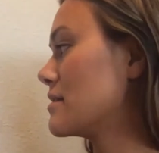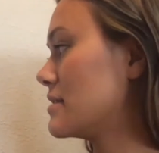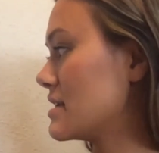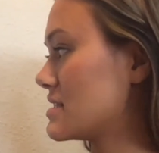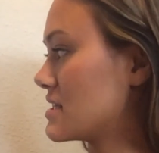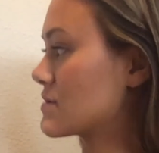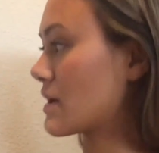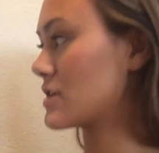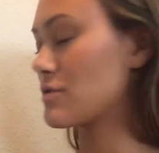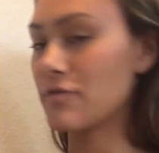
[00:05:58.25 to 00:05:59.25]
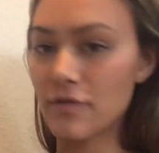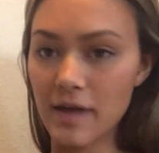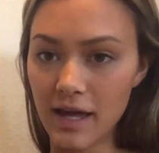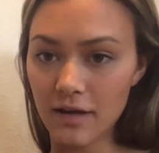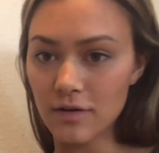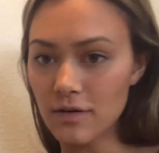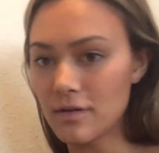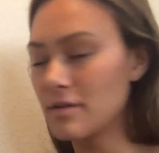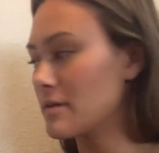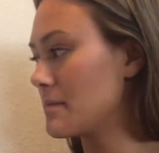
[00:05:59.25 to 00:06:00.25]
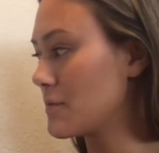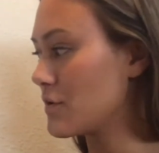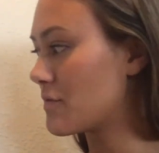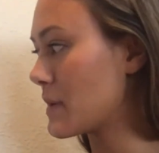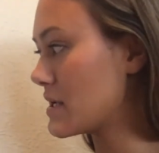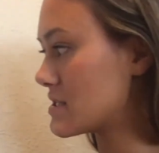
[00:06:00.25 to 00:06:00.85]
this is what I drew for the ankle movement.